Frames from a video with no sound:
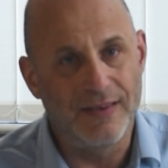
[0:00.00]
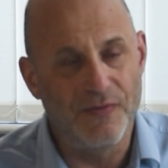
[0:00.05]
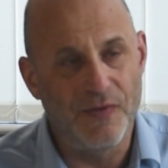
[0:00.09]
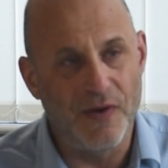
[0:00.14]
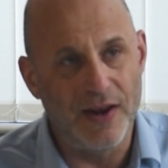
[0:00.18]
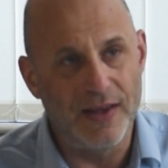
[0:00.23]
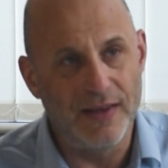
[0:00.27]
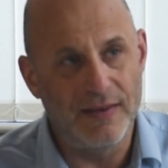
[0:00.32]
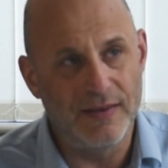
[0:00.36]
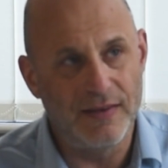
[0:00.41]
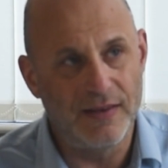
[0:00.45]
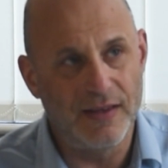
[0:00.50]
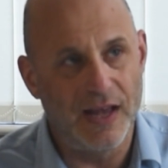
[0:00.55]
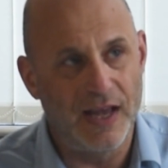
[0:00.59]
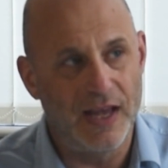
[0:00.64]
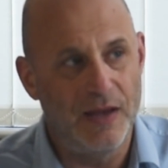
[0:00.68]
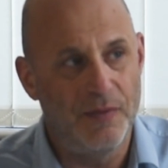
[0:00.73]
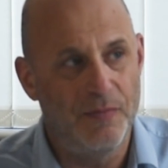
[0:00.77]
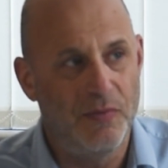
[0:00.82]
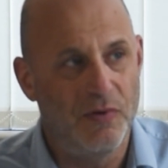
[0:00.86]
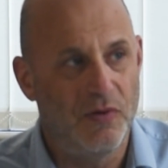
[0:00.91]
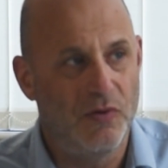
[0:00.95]
very
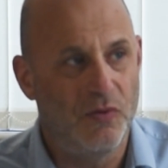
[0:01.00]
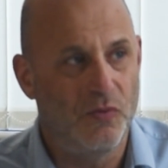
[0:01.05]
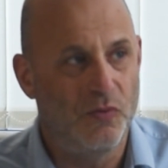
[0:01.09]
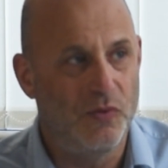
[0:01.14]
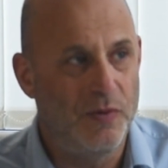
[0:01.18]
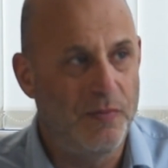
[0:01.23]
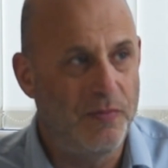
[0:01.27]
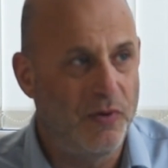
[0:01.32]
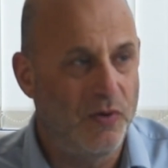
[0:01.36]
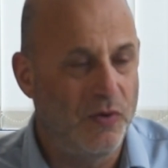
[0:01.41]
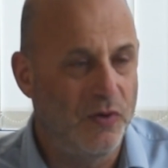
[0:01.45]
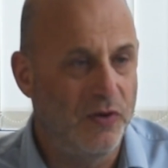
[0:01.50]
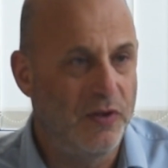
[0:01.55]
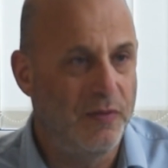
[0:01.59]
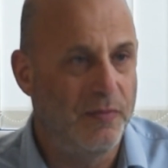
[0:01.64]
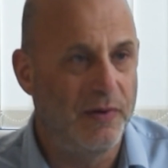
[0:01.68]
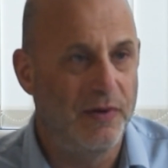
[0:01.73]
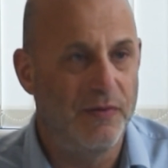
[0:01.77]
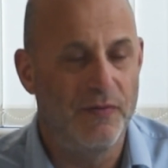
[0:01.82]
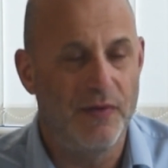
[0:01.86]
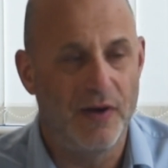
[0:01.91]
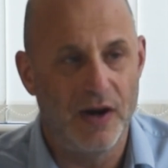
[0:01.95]
stable,
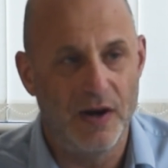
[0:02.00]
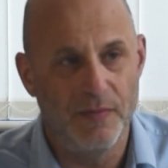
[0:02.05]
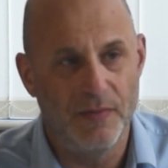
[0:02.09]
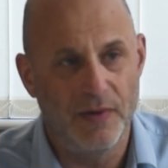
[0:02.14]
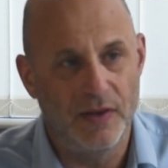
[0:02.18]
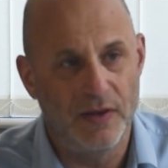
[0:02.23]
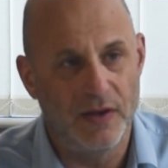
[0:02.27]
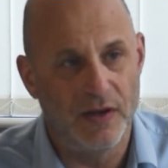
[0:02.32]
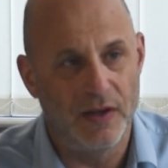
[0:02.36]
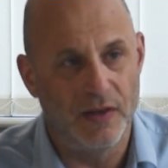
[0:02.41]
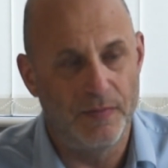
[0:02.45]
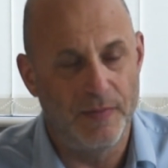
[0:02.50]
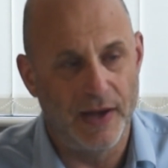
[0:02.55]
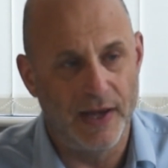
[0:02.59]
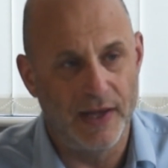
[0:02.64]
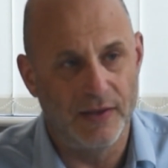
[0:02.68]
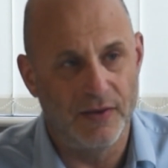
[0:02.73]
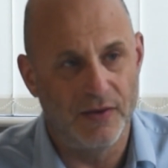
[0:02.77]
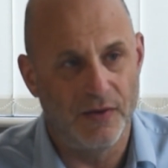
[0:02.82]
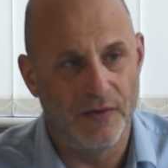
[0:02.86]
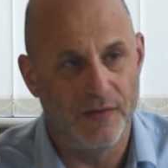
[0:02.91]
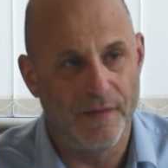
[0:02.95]
reportable environment that it's
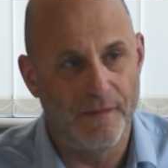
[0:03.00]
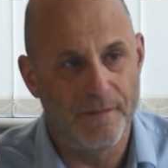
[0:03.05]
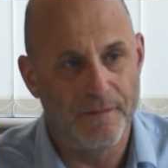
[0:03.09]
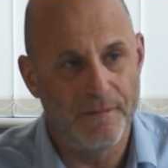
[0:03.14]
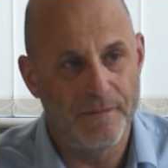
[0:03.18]
based on.